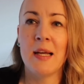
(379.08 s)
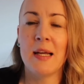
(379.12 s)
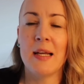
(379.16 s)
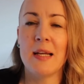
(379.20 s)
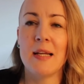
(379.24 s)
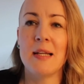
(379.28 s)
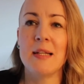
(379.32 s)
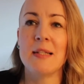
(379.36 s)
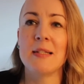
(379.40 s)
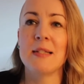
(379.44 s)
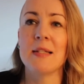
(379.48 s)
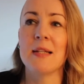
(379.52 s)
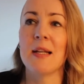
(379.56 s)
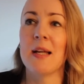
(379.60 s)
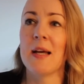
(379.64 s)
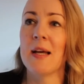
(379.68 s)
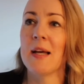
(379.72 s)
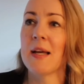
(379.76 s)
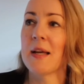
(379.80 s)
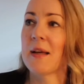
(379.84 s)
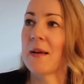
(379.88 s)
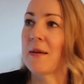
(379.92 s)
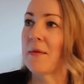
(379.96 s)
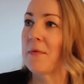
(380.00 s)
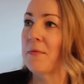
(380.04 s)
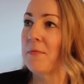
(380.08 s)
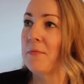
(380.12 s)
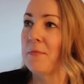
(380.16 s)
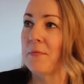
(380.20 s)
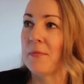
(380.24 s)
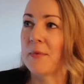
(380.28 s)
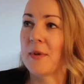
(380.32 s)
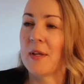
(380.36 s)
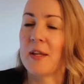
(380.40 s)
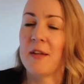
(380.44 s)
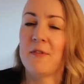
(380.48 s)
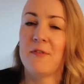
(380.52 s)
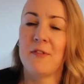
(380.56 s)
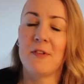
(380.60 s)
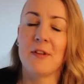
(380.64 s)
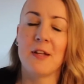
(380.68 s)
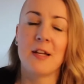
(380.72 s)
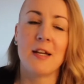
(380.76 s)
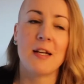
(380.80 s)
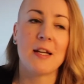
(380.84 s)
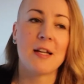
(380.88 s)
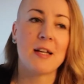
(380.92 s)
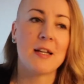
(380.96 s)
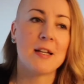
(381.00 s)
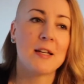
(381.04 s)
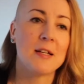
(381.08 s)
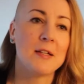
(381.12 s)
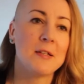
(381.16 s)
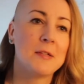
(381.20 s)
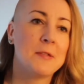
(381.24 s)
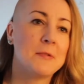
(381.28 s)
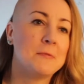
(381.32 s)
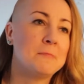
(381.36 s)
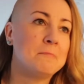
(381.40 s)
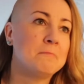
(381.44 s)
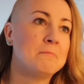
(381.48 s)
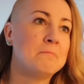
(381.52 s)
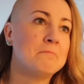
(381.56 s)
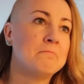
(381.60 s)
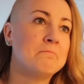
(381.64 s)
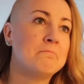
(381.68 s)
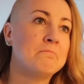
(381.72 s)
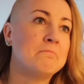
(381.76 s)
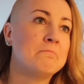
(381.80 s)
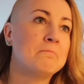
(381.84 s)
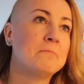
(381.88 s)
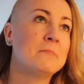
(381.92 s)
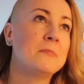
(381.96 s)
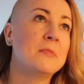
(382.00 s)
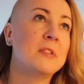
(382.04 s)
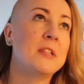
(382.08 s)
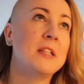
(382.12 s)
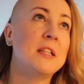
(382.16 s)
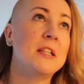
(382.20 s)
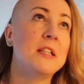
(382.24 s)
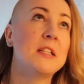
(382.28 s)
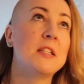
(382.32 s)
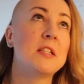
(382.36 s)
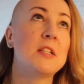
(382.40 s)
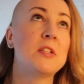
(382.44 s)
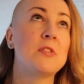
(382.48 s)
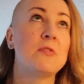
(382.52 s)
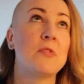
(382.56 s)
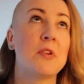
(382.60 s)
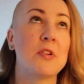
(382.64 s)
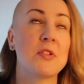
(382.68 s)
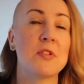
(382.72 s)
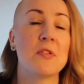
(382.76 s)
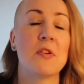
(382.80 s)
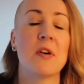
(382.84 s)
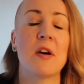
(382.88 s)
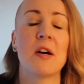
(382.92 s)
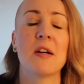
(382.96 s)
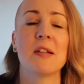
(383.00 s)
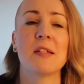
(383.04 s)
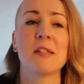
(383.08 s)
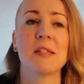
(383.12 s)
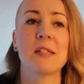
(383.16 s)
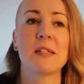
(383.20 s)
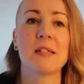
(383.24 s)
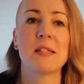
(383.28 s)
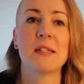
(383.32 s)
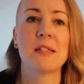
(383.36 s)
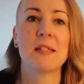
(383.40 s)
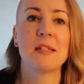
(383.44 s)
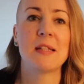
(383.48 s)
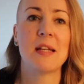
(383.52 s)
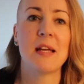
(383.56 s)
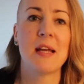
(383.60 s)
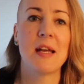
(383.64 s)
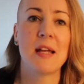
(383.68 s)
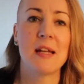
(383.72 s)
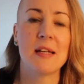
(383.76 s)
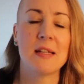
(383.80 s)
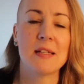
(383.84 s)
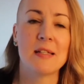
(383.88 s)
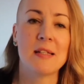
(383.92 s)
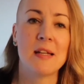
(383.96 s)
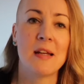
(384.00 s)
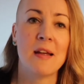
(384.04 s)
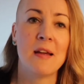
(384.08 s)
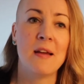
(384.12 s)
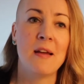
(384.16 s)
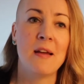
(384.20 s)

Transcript: it's like, if you like these treasure hunts and